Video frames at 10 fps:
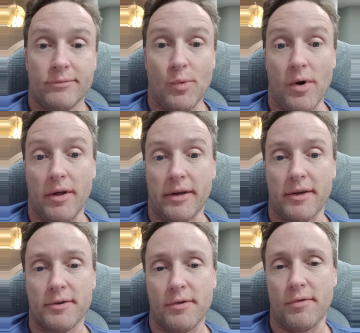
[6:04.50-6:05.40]
Well, I
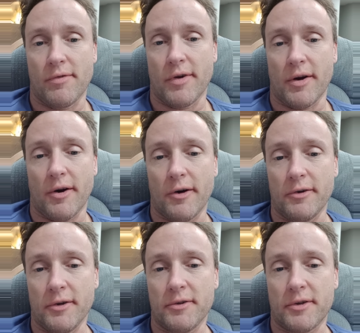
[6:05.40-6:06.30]
guess if you've got
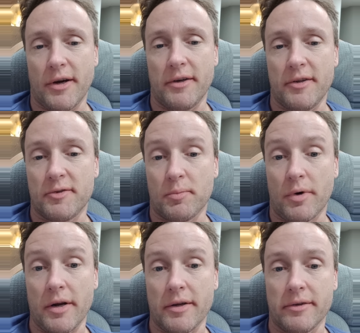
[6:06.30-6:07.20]
hardness, God needs to
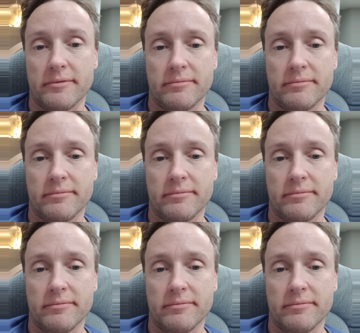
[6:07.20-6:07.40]
break it.